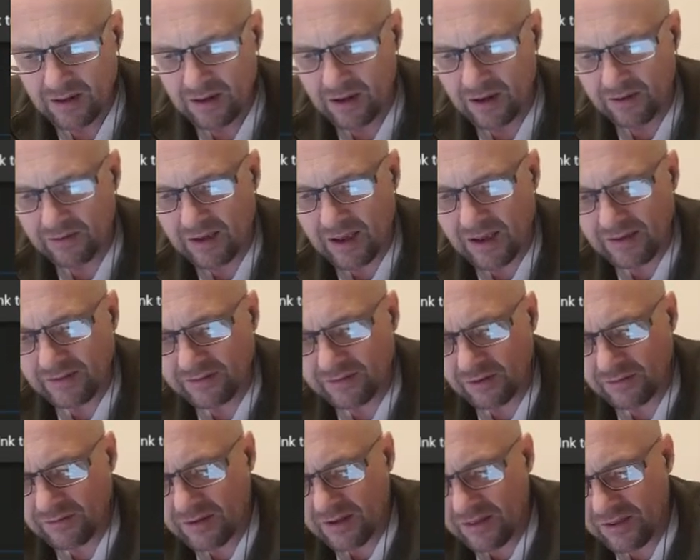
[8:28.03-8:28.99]
Okay, so
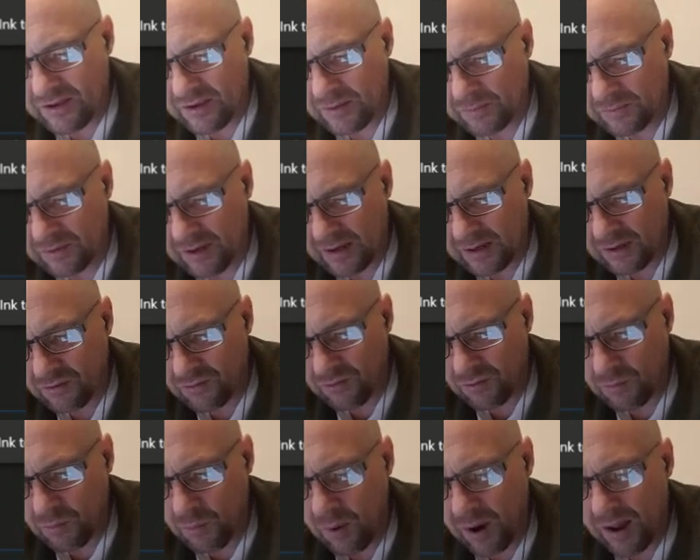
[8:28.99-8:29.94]
lithium's in
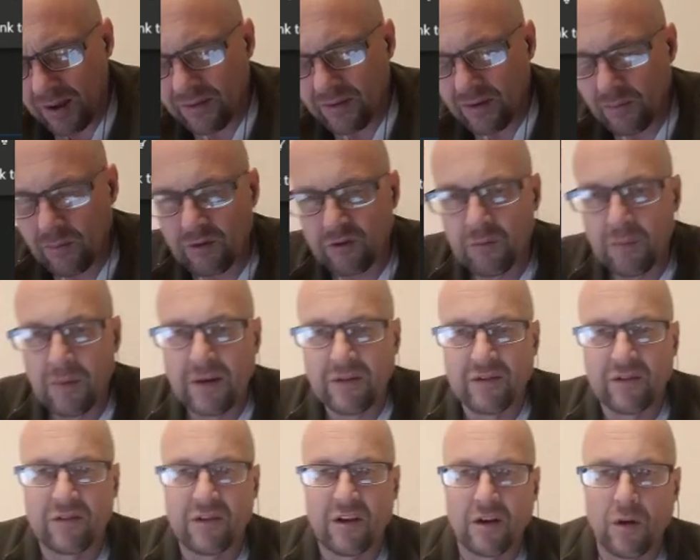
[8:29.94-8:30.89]
group 1, which means
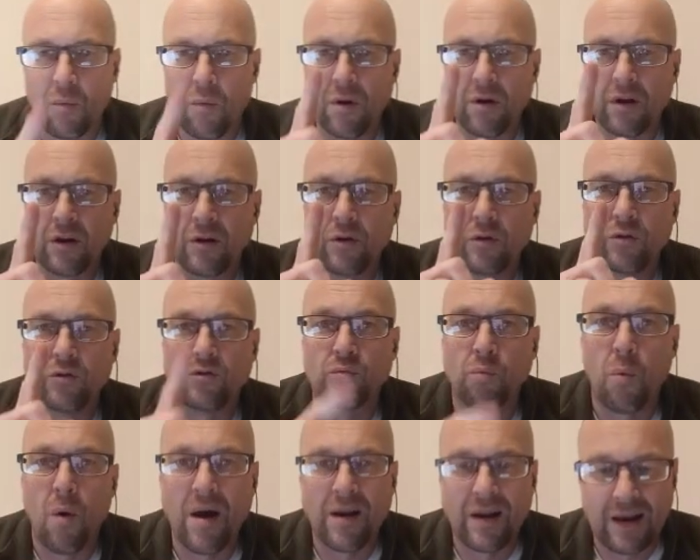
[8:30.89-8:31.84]
it's going to want to lose
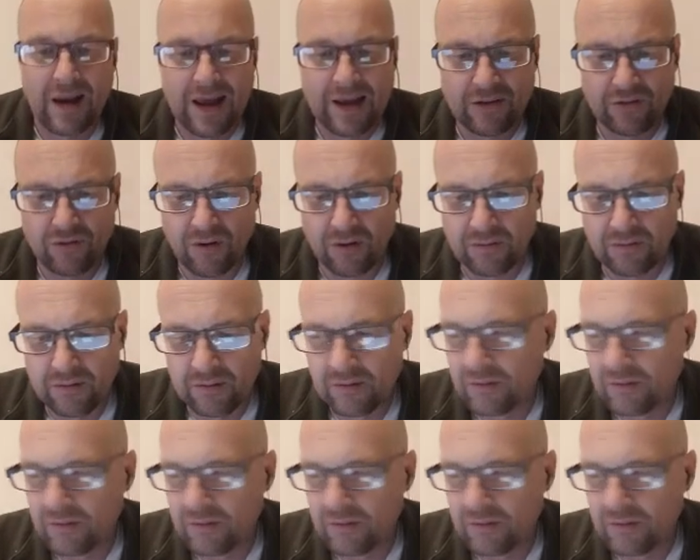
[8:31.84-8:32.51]
1 electron.